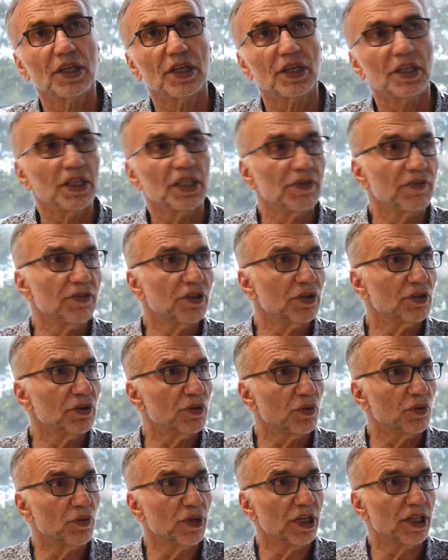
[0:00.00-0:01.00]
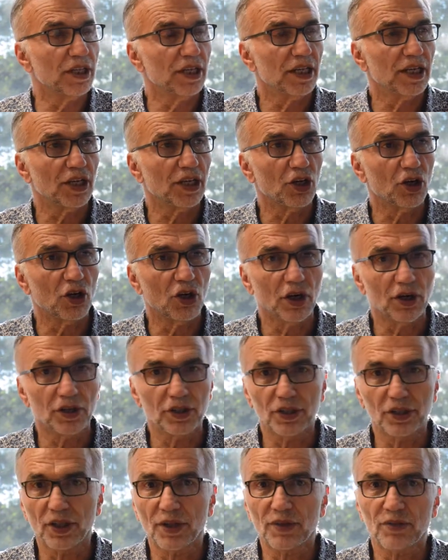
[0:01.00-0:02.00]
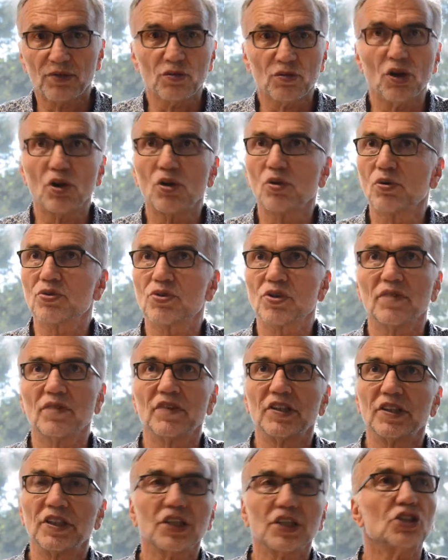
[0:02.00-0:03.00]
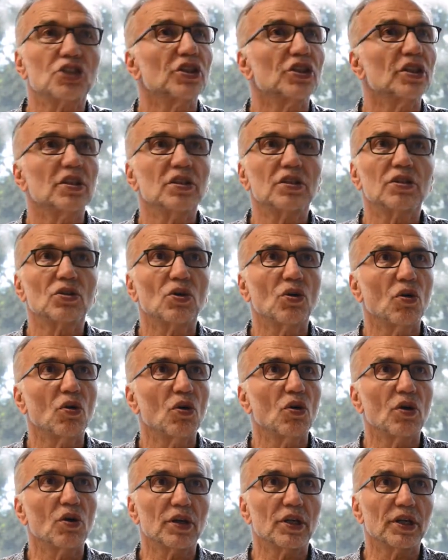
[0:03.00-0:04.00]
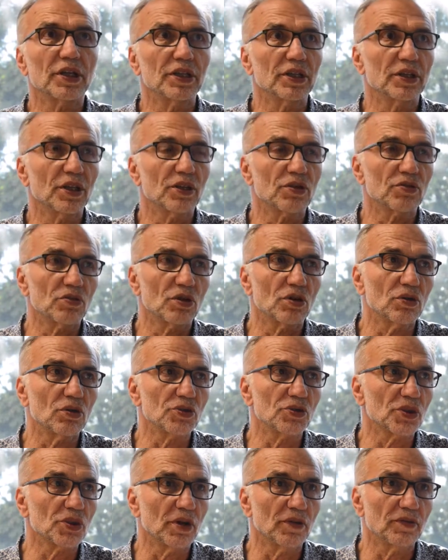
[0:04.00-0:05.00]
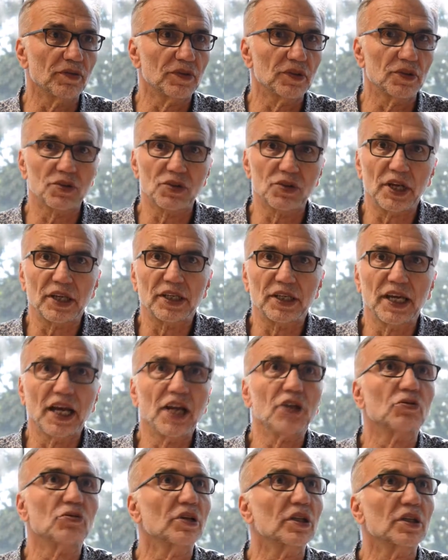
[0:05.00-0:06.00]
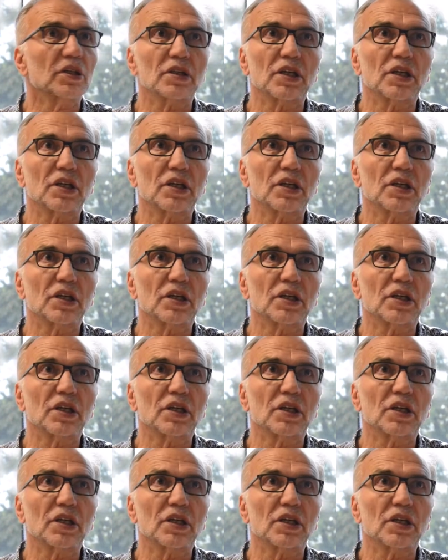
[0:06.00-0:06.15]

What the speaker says: even when they are in the throes of addiction or in the throes of psychiatric